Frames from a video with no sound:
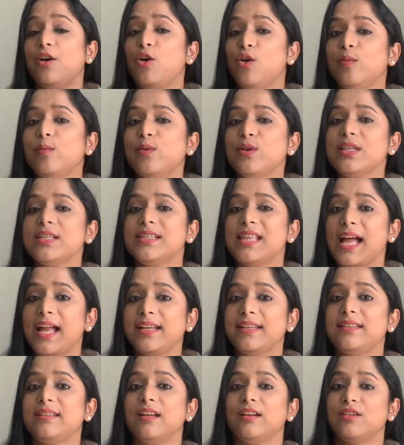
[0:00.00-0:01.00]

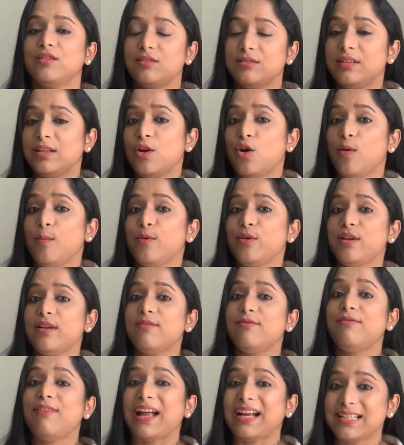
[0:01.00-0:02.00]
hormonal
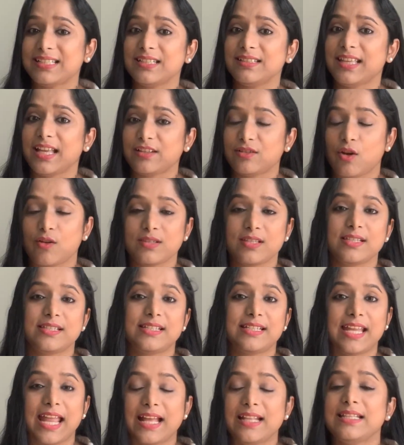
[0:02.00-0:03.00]
factor that causes
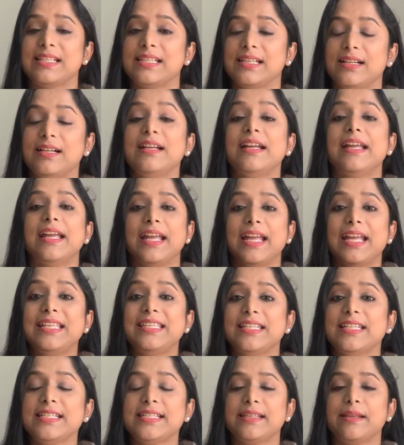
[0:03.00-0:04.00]
cancer, it
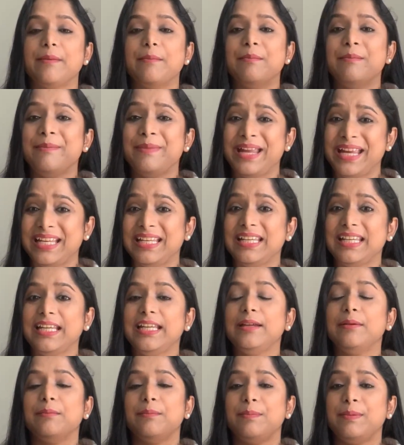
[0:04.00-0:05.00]
is
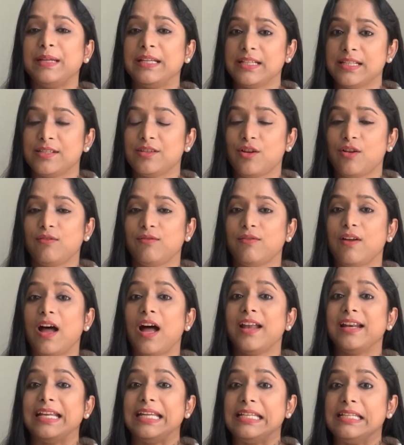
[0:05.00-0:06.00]
mainly because of
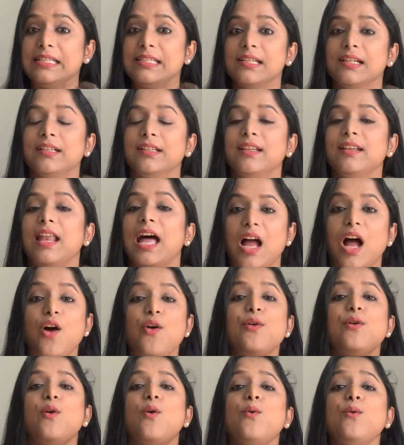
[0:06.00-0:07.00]
our
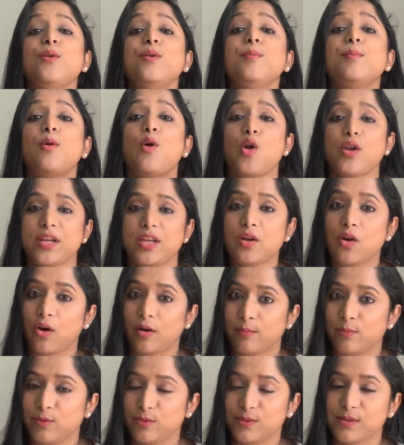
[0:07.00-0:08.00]
own body
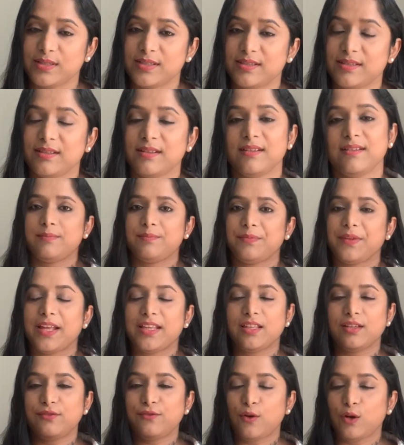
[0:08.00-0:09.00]
hormones.
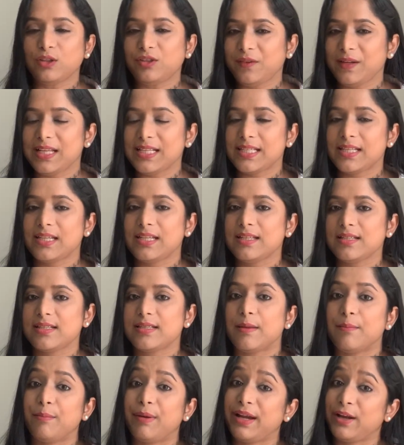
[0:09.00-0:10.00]
And the fourth reason is
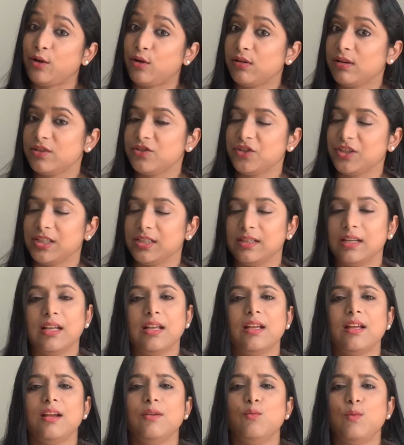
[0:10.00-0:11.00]
biological.
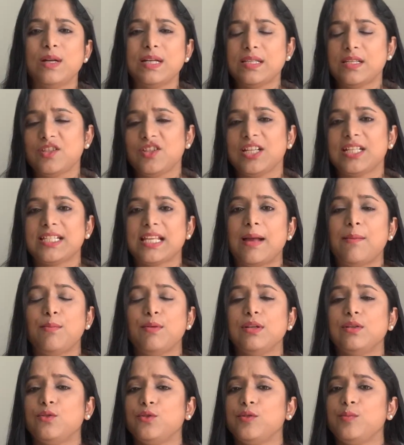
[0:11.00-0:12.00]
One such
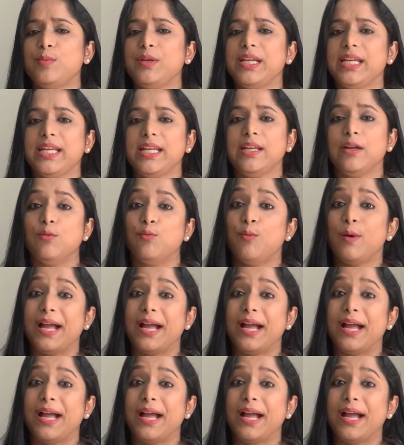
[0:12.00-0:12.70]
example could be